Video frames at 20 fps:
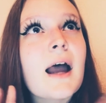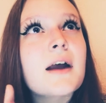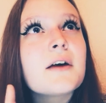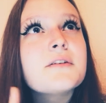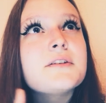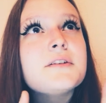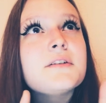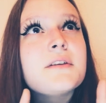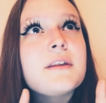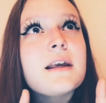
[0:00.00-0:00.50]
I
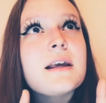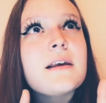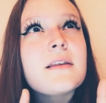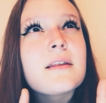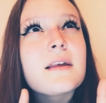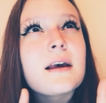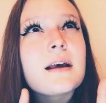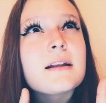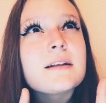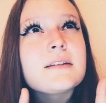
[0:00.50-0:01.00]
also
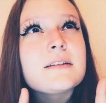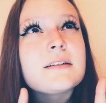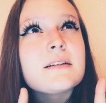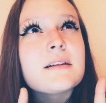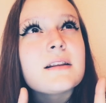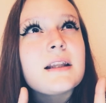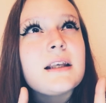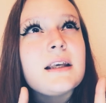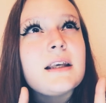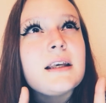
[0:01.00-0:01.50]
think that
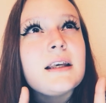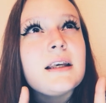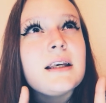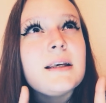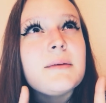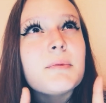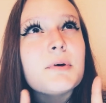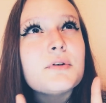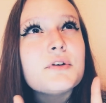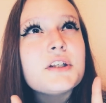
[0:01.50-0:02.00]

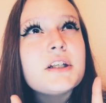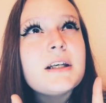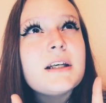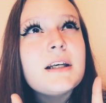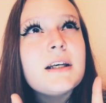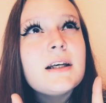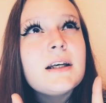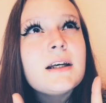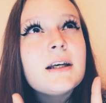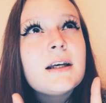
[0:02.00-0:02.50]
the
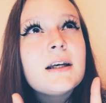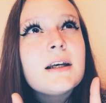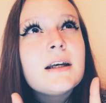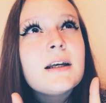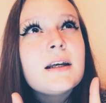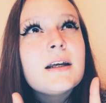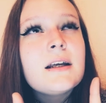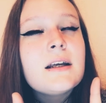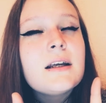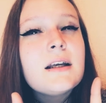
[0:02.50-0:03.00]
mochi
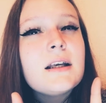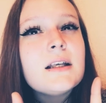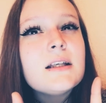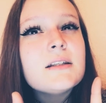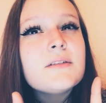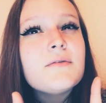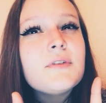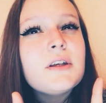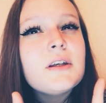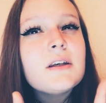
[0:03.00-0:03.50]

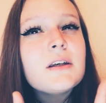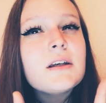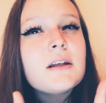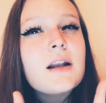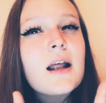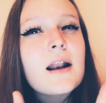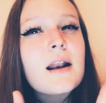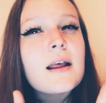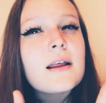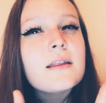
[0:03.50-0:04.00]
is
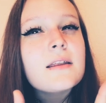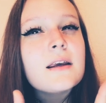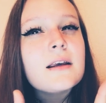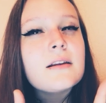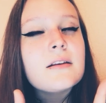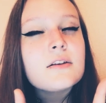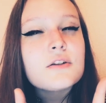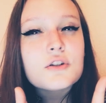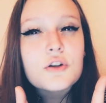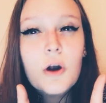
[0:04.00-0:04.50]
vegan, and I
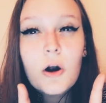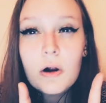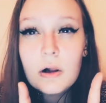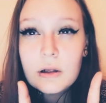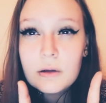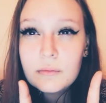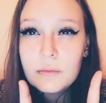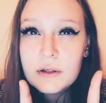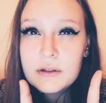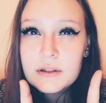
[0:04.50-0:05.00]
think the
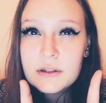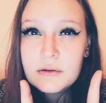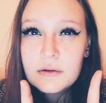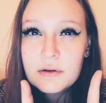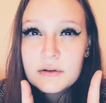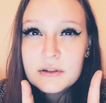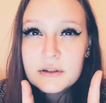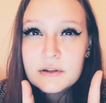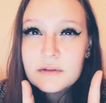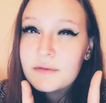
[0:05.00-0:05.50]
chocolate ones are
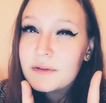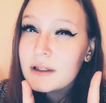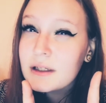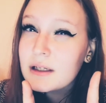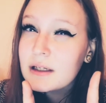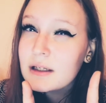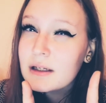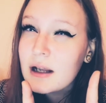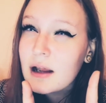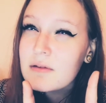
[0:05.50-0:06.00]
also vegan.